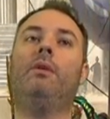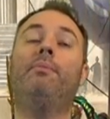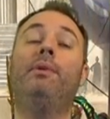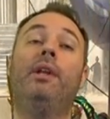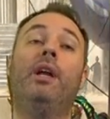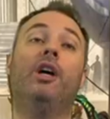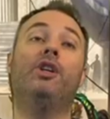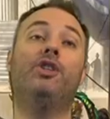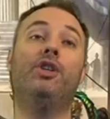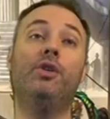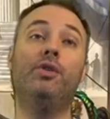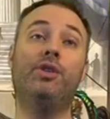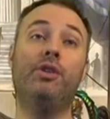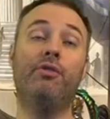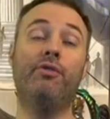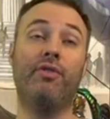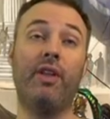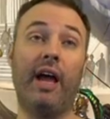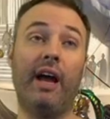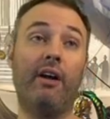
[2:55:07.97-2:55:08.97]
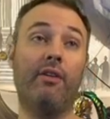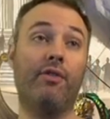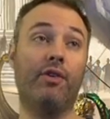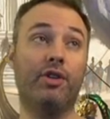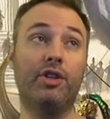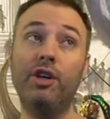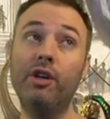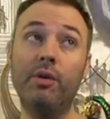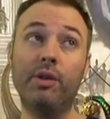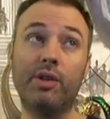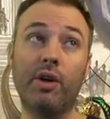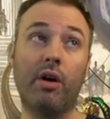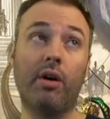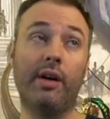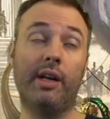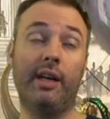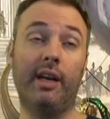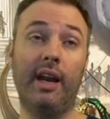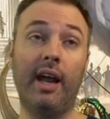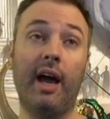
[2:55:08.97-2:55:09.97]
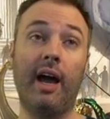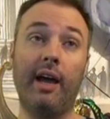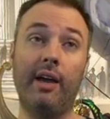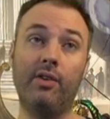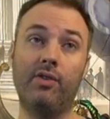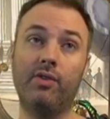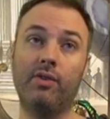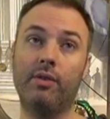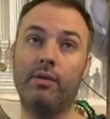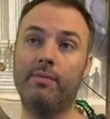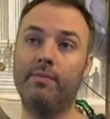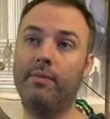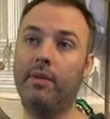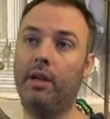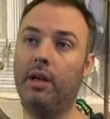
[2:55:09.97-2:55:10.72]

I mean, a two two flyer for two is already nice.